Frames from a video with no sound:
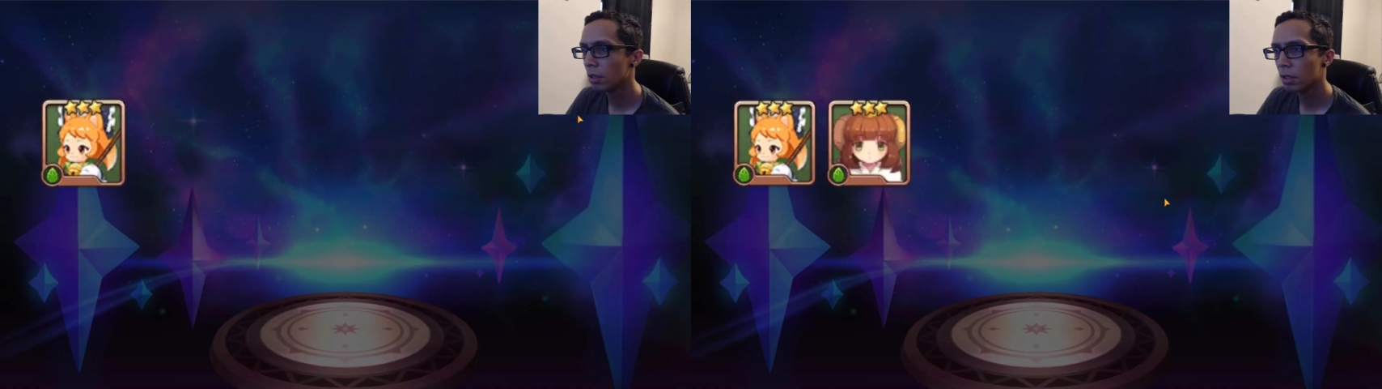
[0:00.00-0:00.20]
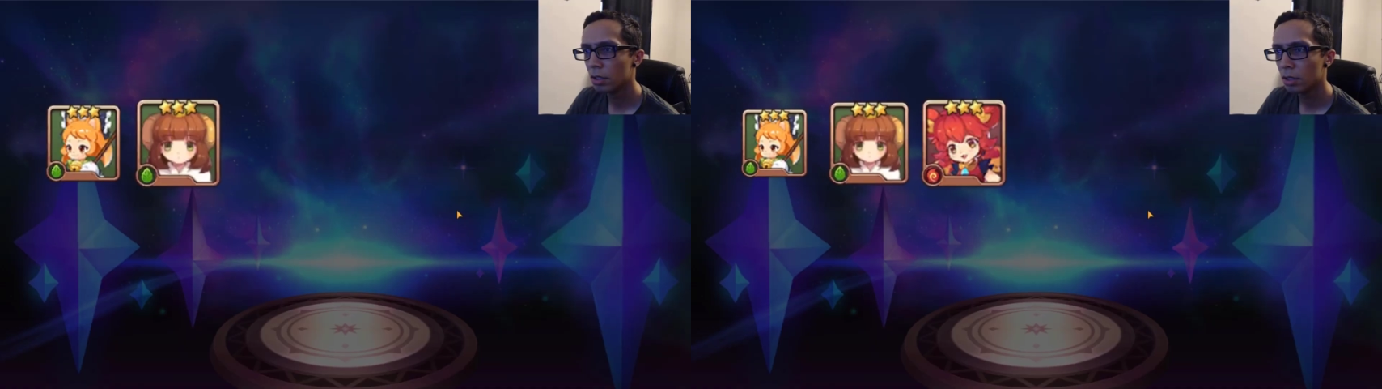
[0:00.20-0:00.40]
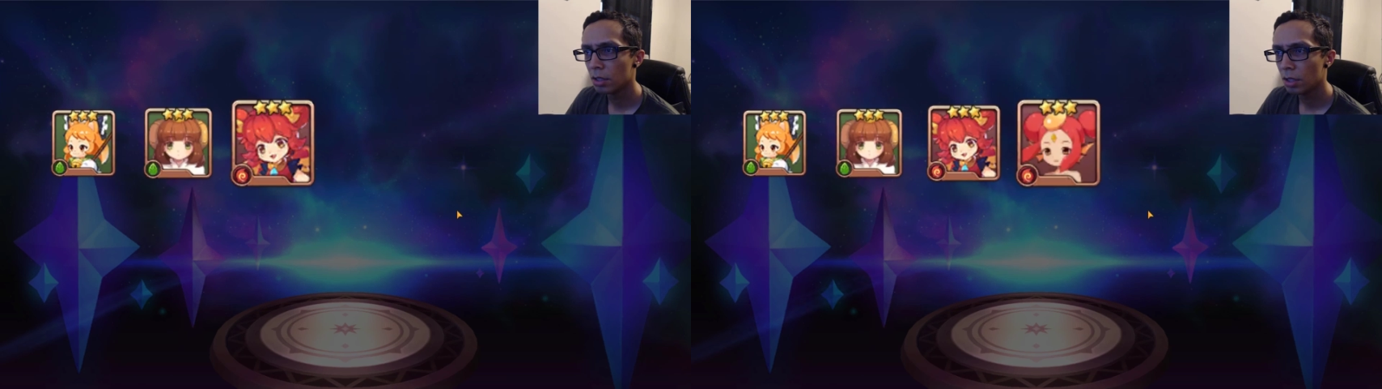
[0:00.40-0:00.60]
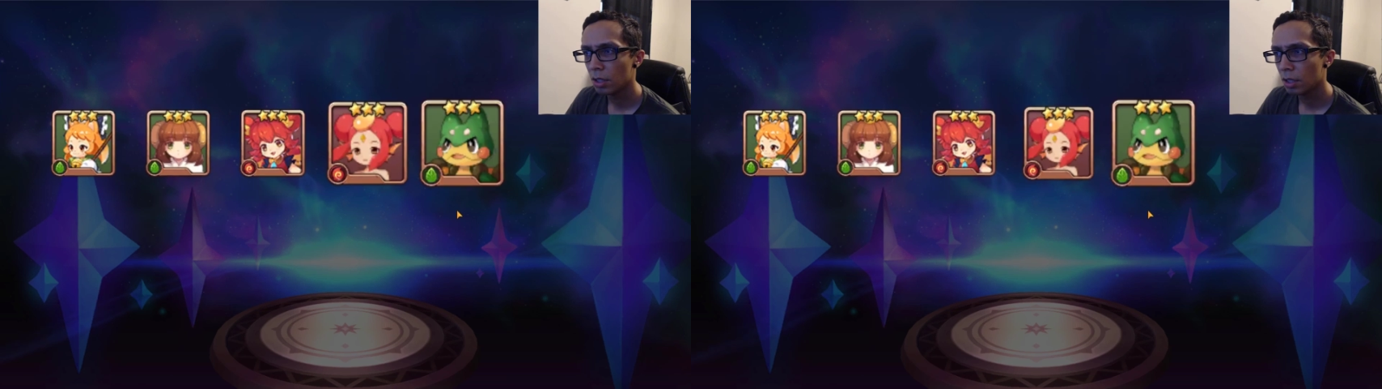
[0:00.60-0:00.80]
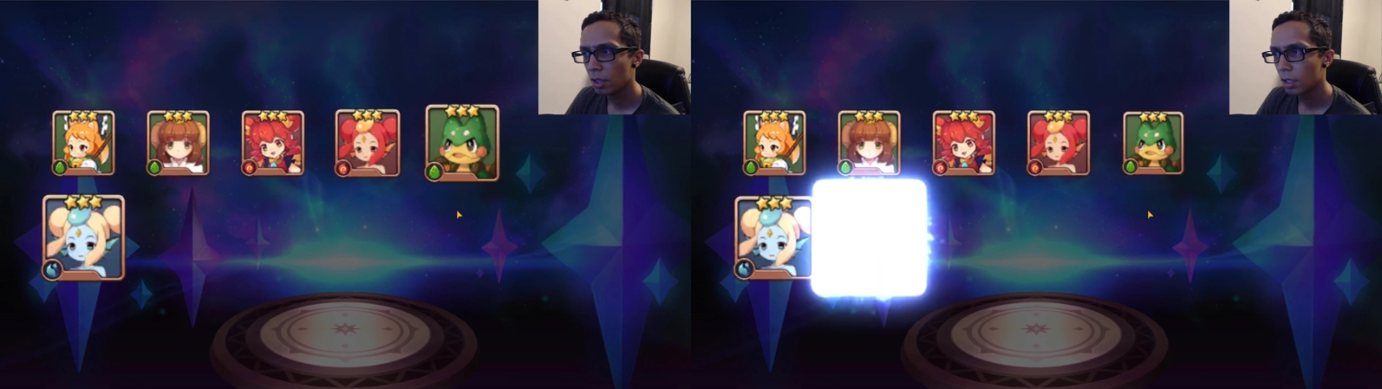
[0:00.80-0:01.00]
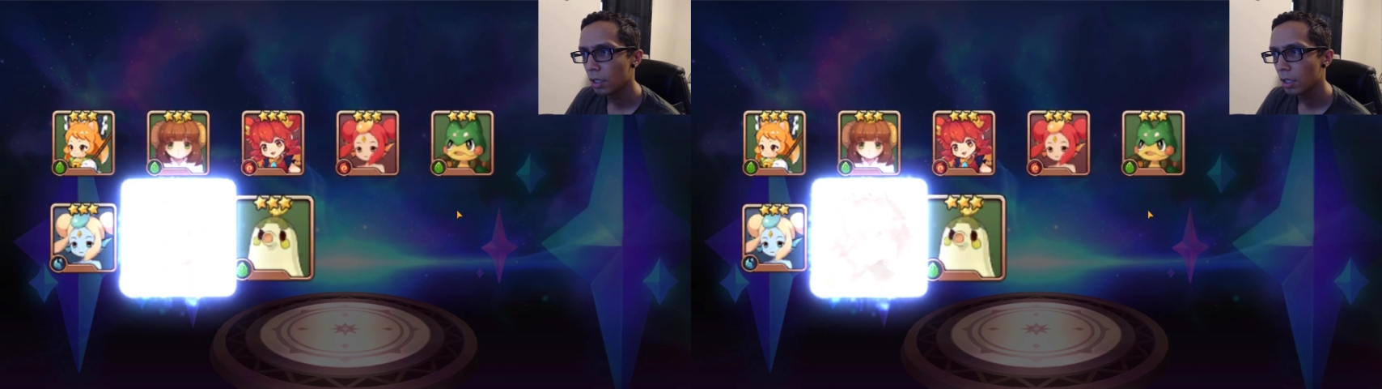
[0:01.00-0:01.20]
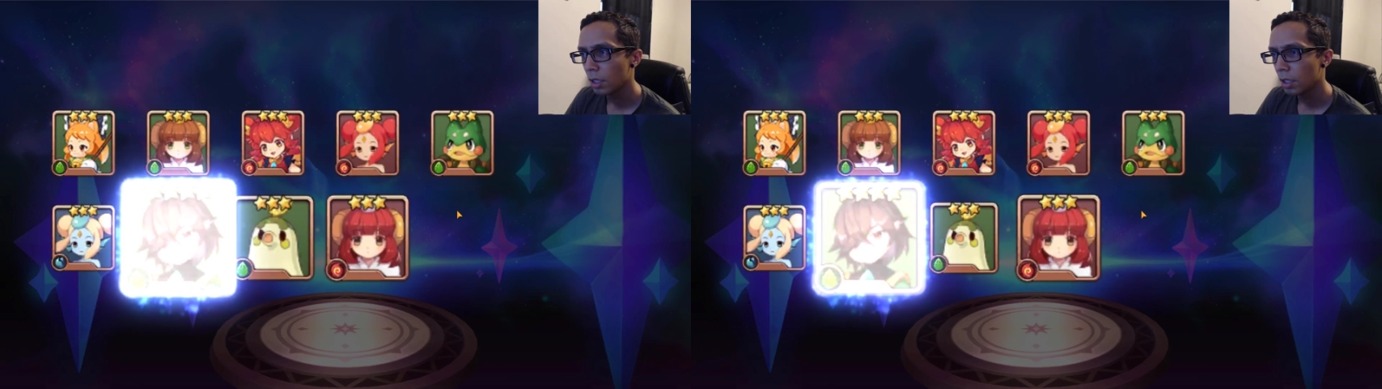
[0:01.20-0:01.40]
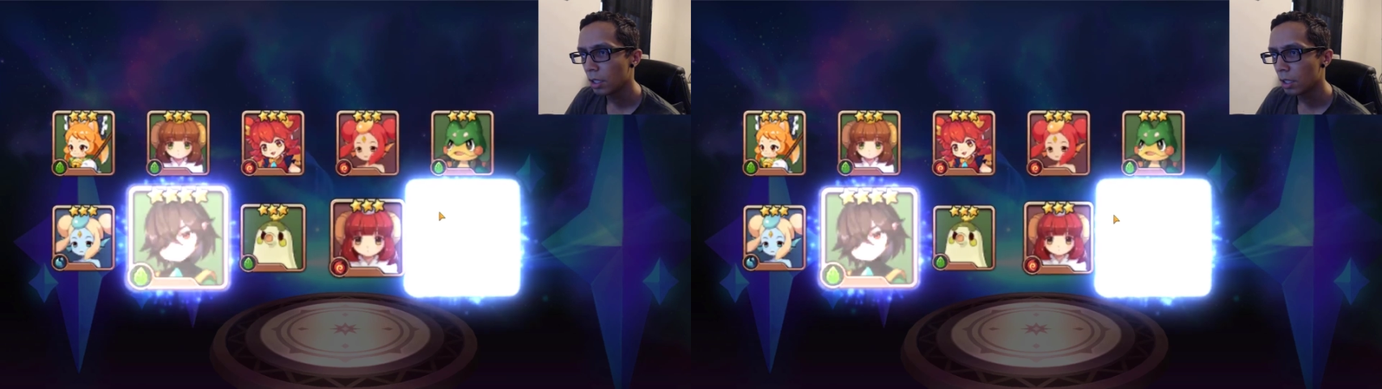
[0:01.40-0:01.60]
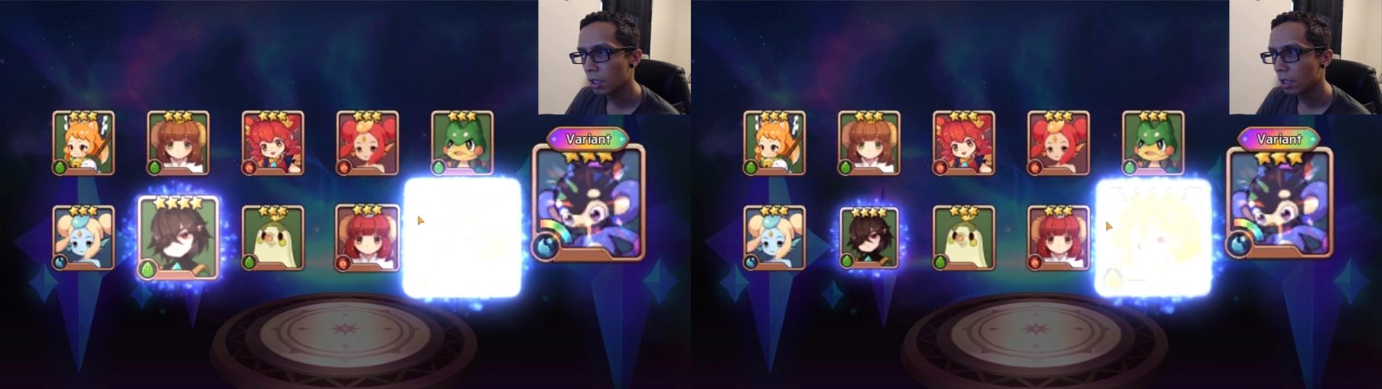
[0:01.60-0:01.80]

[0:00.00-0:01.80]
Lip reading: (silence)